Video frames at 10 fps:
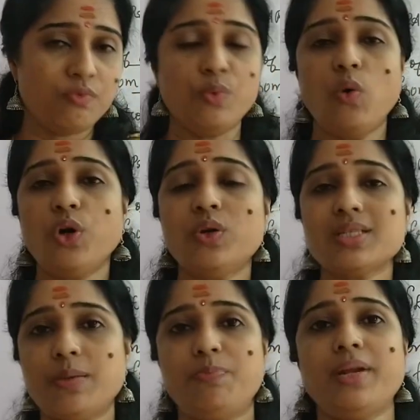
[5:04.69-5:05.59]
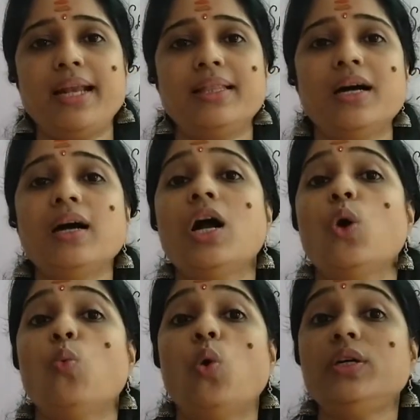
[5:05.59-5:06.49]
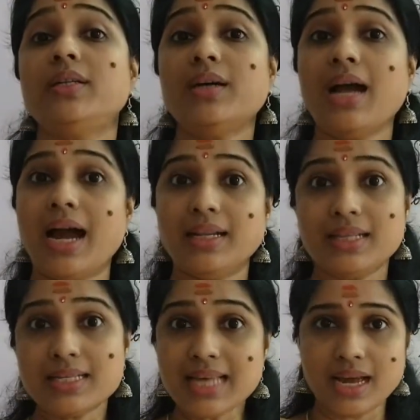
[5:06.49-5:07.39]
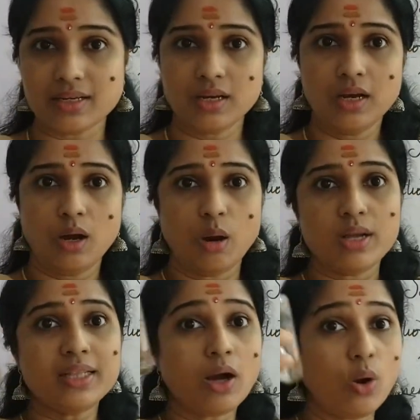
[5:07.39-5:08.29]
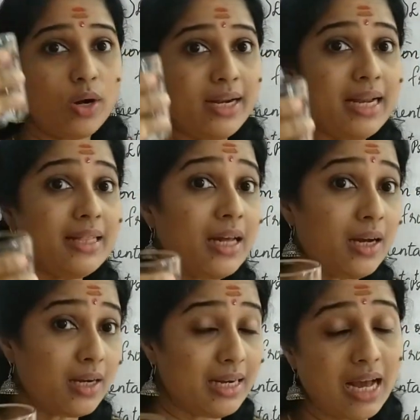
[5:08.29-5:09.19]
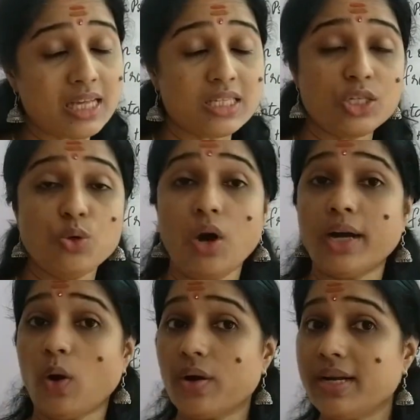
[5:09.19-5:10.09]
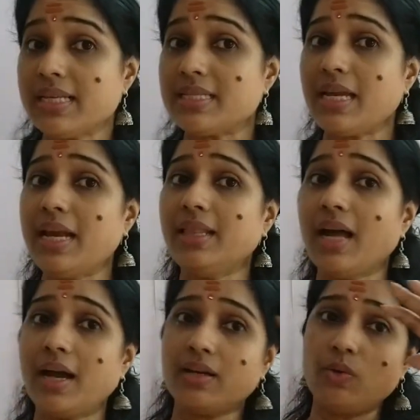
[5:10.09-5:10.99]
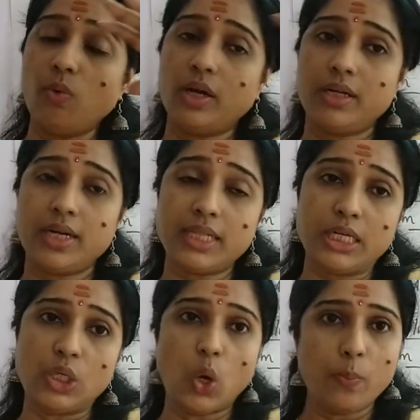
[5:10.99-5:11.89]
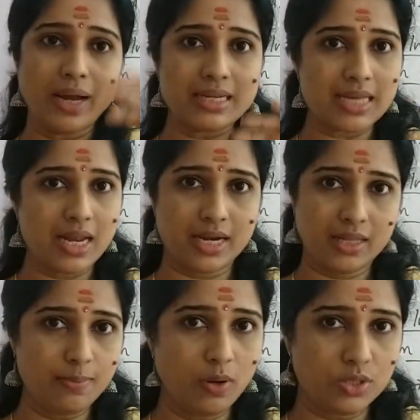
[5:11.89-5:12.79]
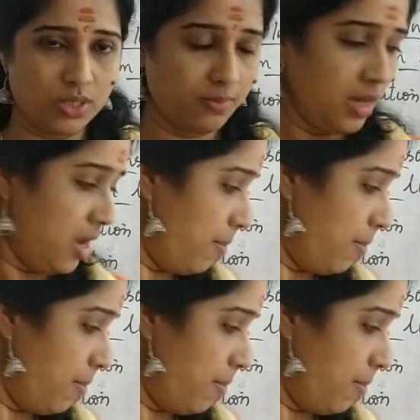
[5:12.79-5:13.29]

We want to separate the water and the sand. Already in the glass, you had already seen that water at the top and sand at the bottom.